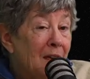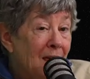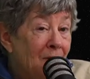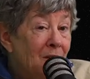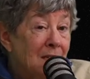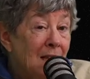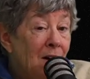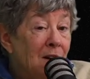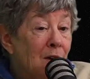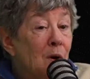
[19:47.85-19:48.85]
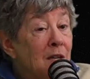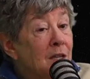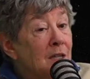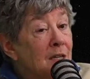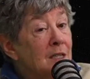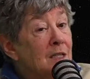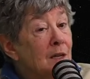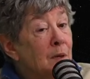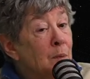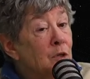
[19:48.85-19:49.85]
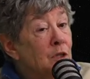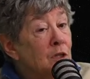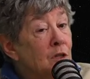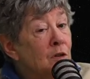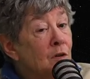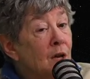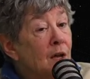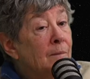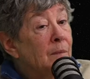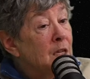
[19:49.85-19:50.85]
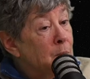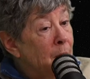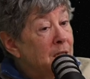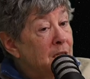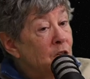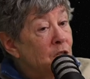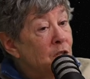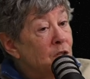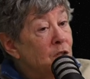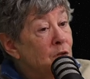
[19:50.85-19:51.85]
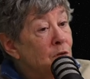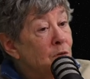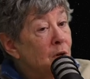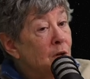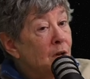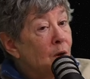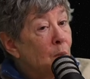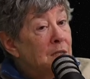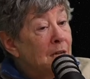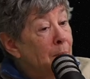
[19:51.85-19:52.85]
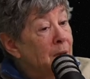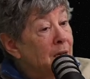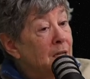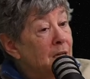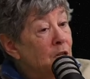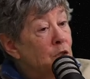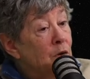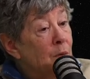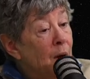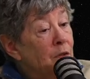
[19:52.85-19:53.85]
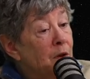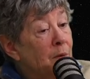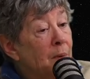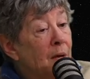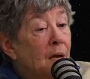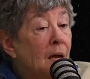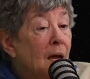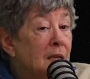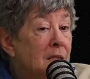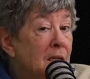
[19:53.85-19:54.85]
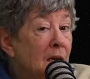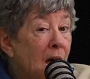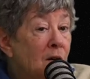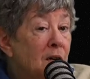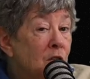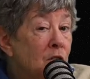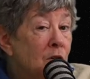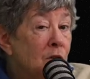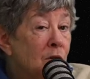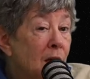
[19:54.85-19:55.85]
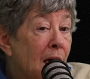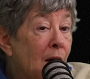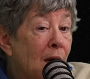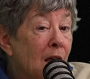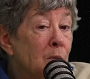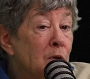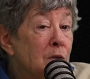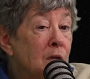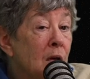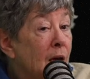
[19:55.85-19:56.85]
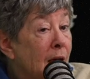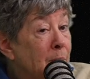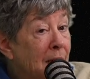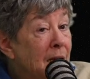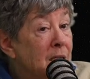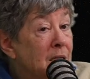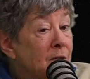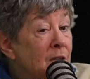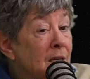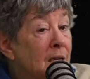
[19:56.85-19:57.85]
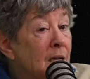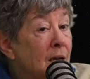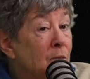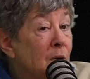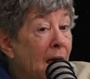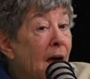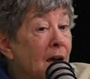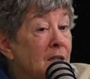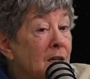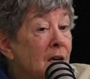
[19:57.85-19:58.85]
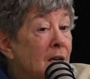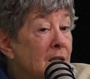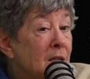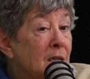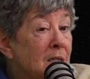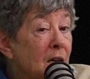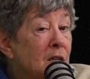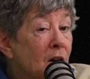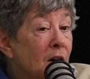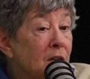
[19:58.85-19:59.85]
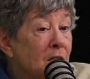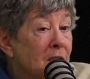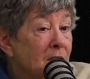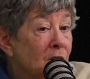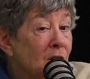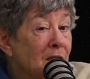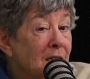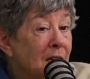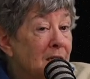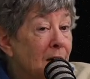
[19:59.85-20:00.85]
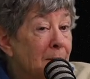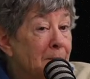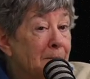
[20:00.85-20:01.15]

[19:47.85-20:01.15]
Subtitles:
if it's cloudy, one of the things that people should do is pay attention to what's happening in nature around them and see how nature, how animals and plants even react to this sudden darkness during the daytime.